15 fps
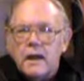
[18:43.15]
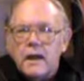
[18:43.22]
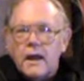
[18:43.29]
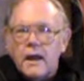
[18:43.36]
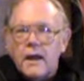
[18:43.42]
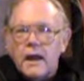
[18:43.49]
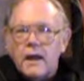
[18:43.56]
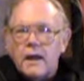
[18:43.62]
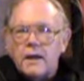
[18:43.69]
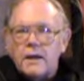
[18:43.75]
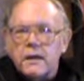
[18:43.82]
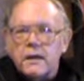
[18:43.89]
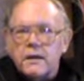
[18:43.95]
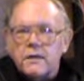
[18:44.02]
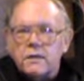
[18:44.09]

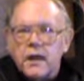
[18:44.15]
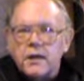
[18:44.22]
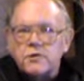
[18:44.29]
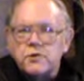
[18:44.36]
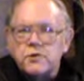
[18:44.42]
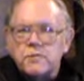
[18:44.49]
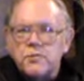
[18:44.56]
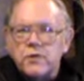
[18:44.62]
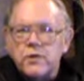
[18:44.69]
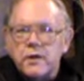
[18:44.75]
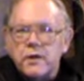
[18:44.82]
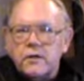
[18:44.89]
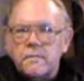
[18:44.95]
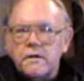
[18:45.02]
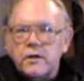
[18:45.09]
And Glastonbury
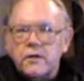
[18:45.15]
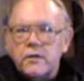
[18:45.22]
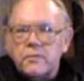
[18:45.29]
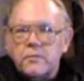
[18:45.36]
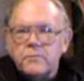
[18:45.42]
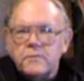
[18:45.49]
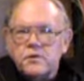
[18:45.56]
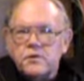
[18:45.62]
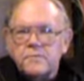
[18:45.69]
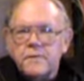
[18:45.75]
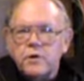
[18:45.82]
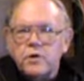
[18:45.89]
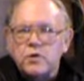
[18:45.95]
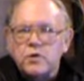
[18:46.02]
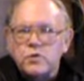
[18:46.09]
had been a
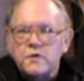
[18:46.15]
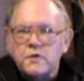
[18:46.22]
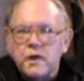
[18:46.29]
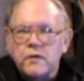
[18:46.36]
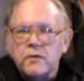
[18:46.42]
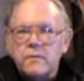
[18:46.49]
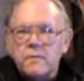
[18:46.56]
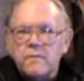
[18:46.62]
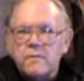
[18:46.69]
spiritual center